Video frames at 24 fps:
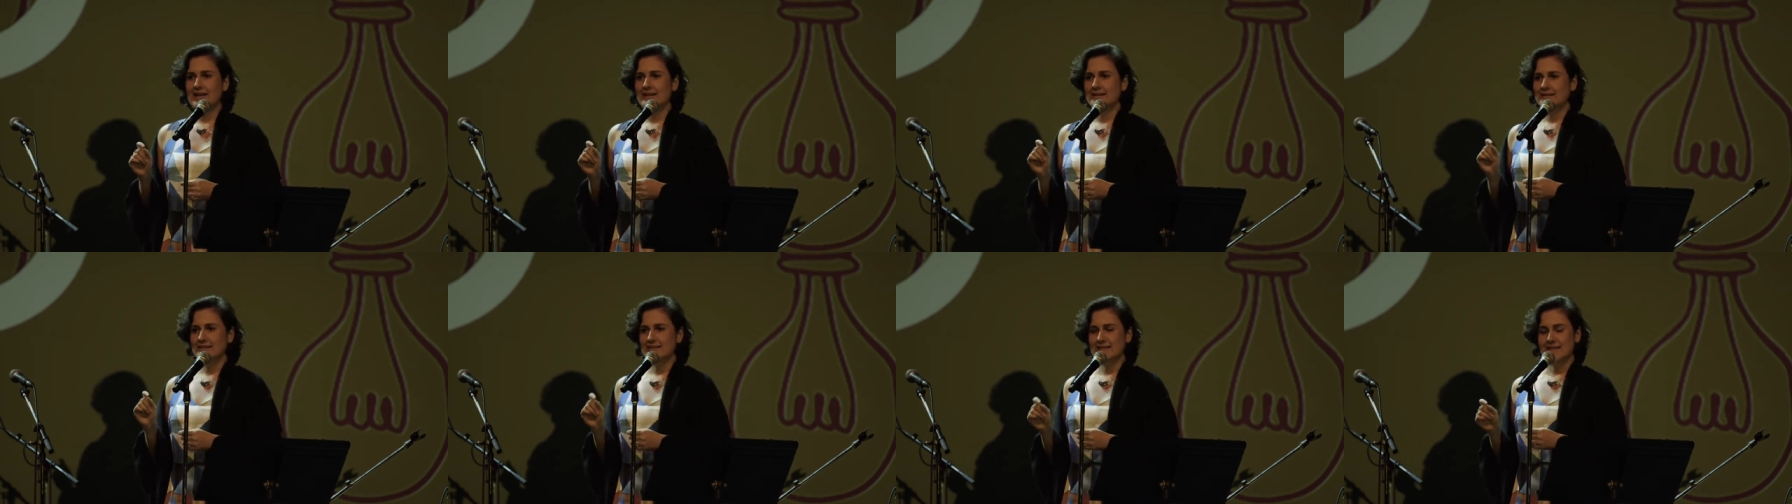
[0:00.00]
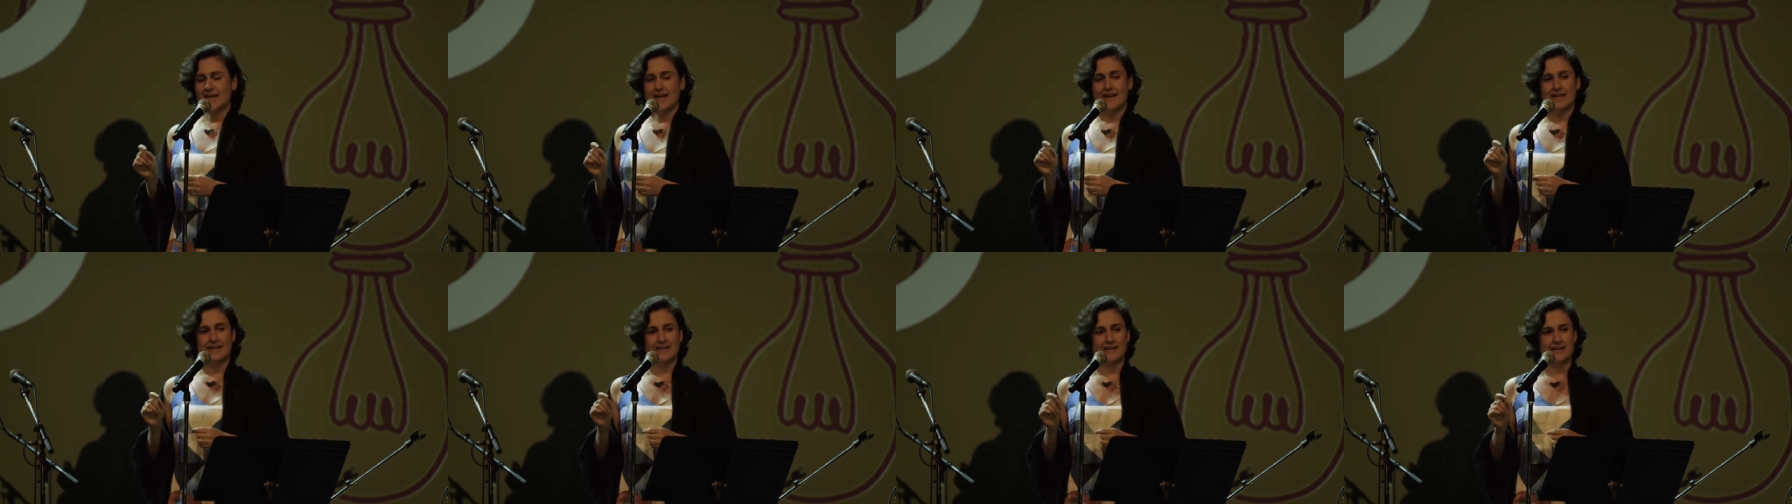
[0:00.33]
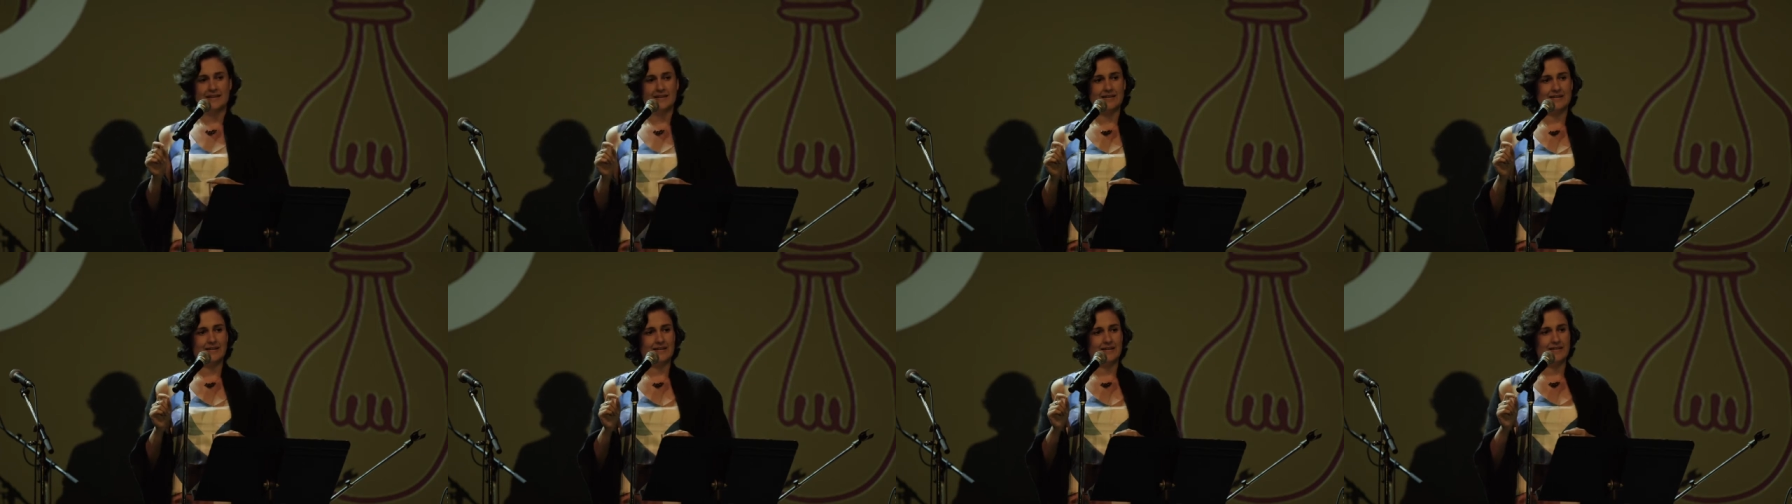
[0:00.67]

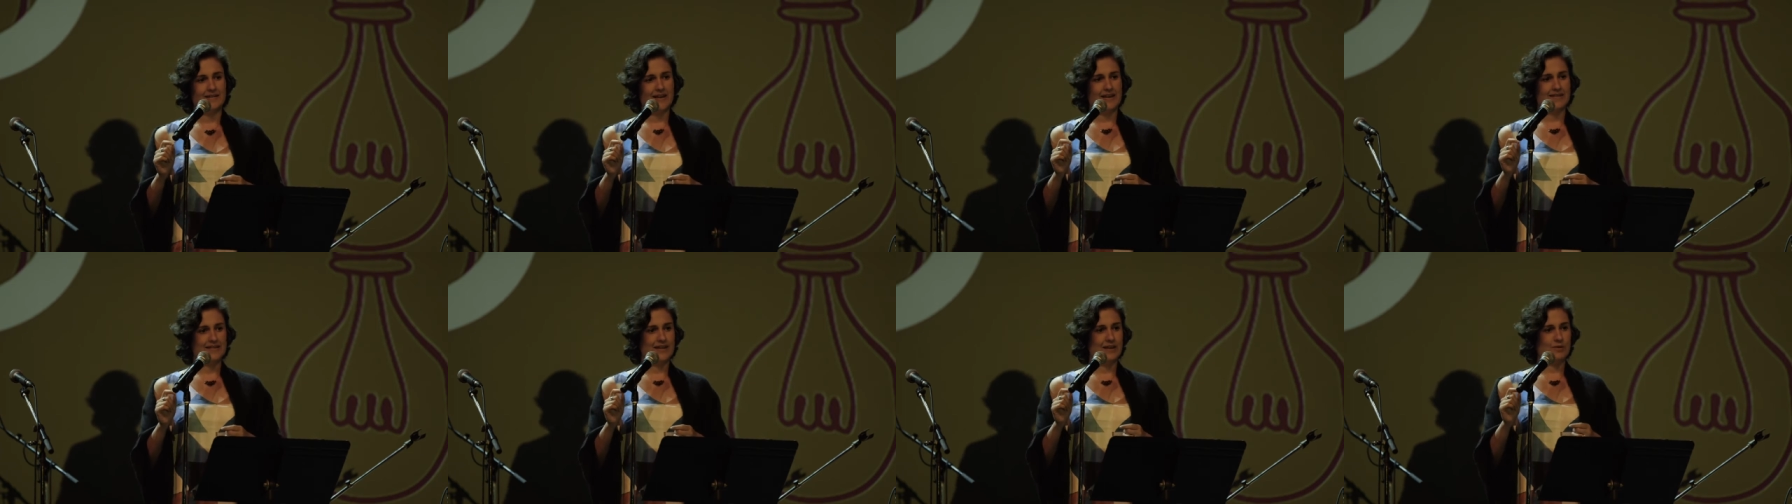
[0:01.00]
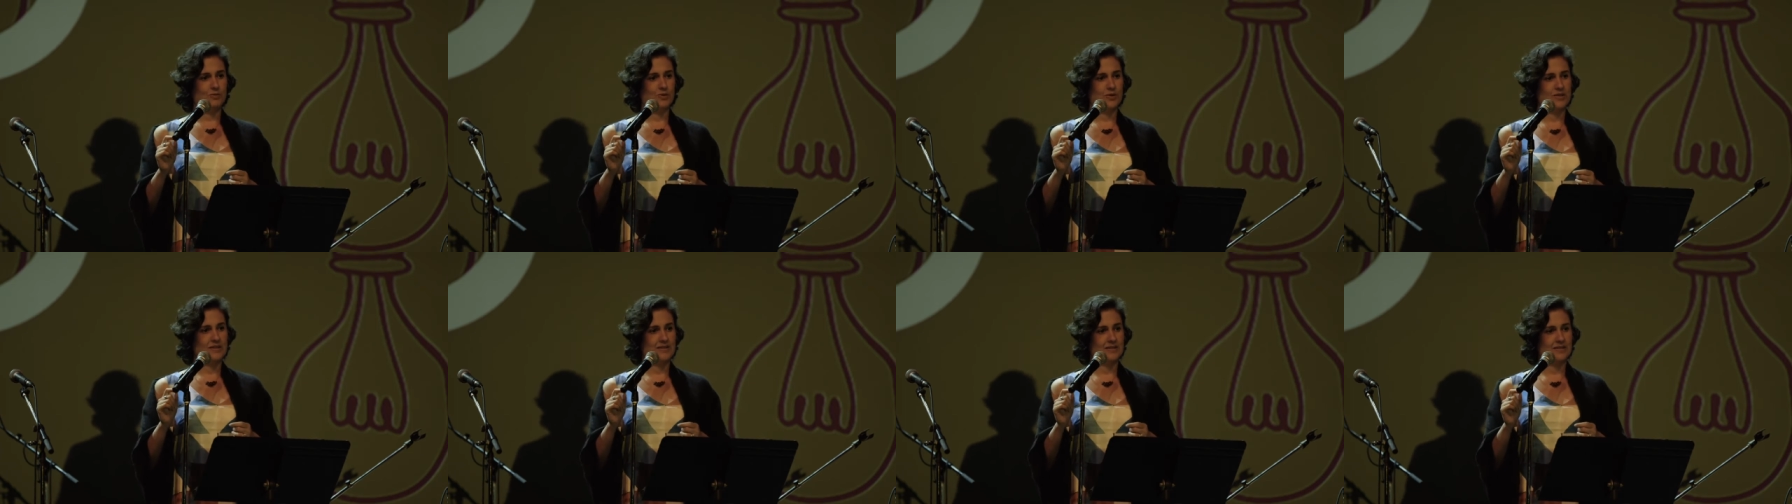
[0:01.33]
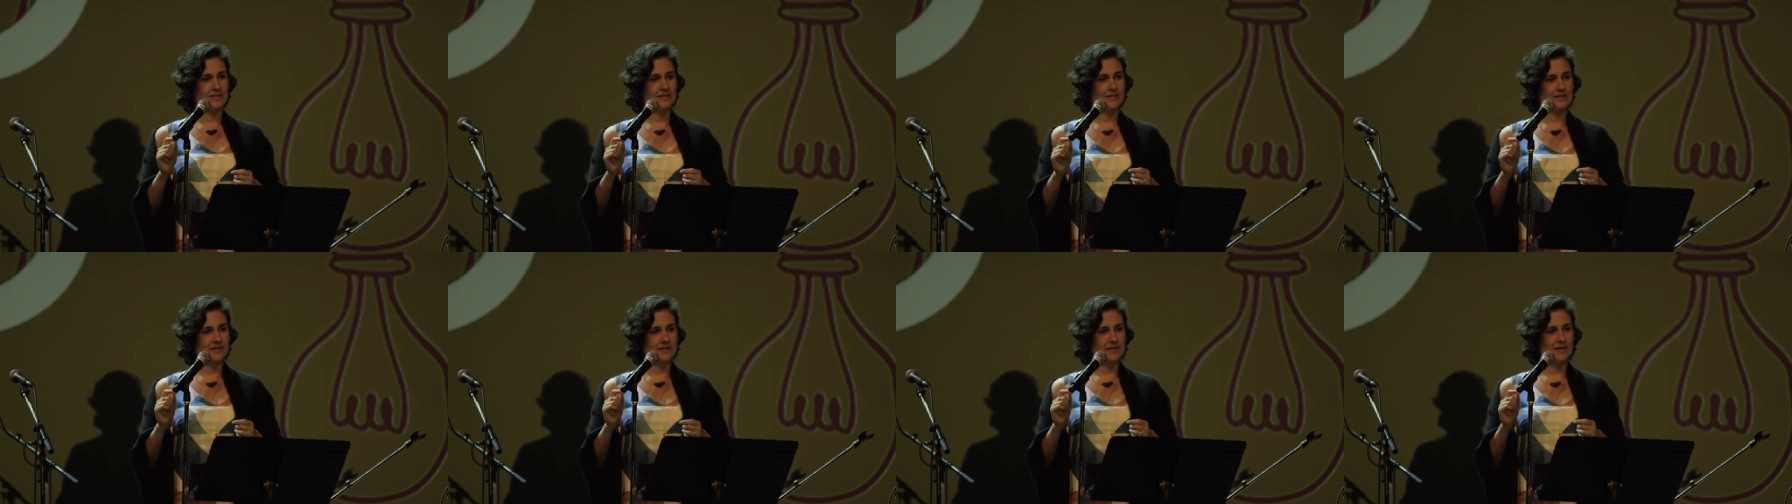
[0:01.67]
decided that there
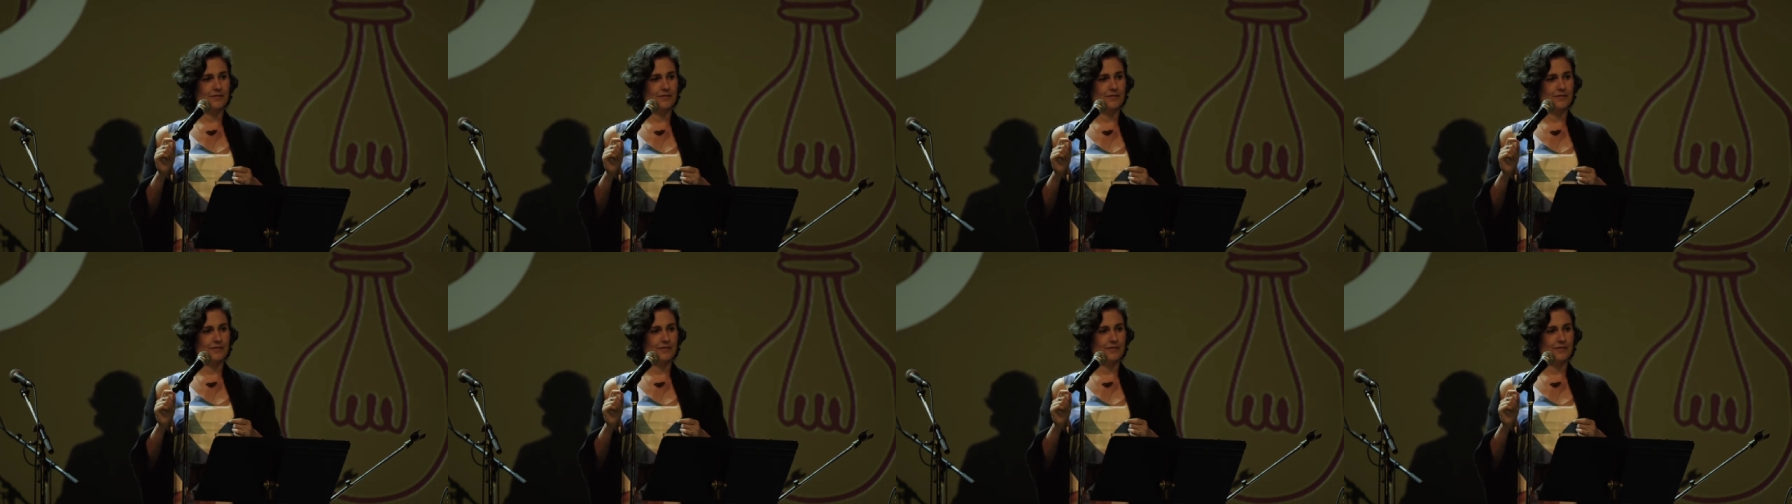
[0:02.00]
was